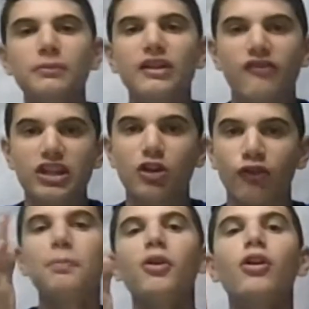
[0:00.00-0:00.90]
to be a
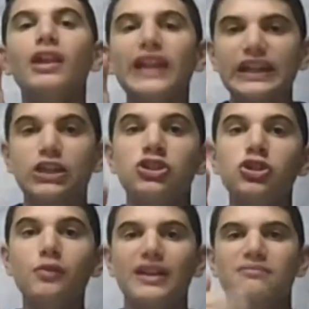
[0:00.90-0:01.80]
video full like
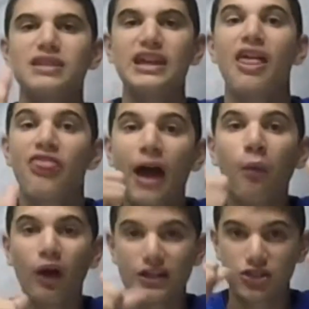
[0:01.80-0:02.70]
you and me
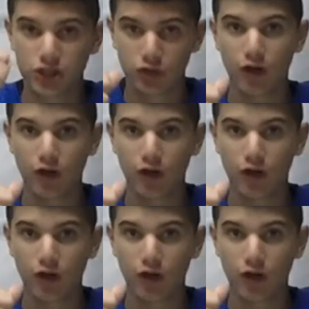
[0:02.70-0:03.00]
that want to